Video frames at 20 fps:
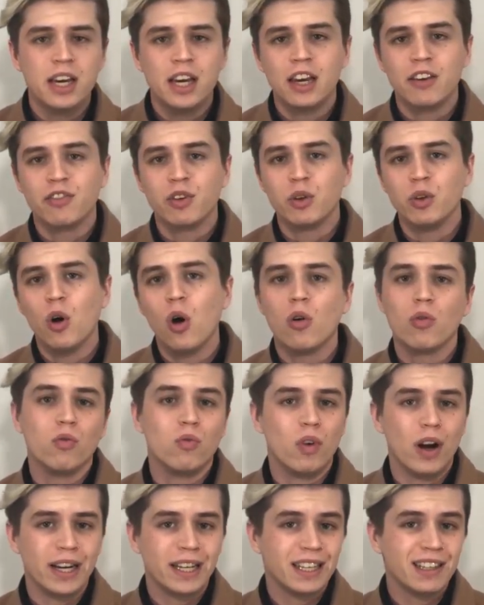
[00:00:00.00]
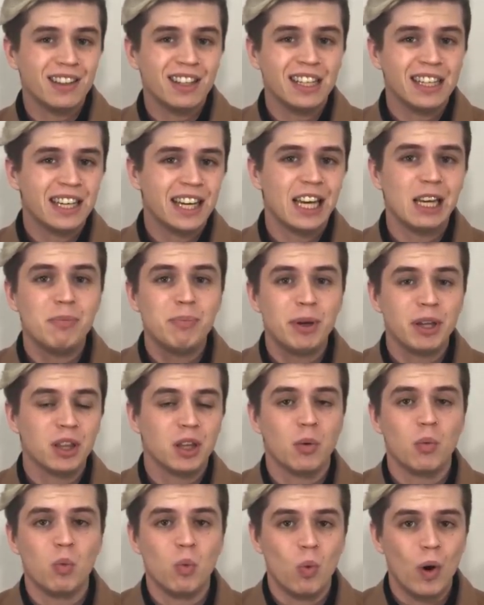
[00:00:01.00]
If you're not regularly keeping
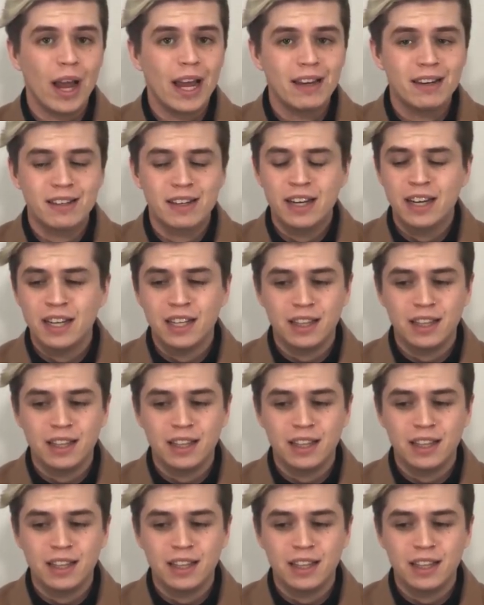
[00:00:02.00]
them wet,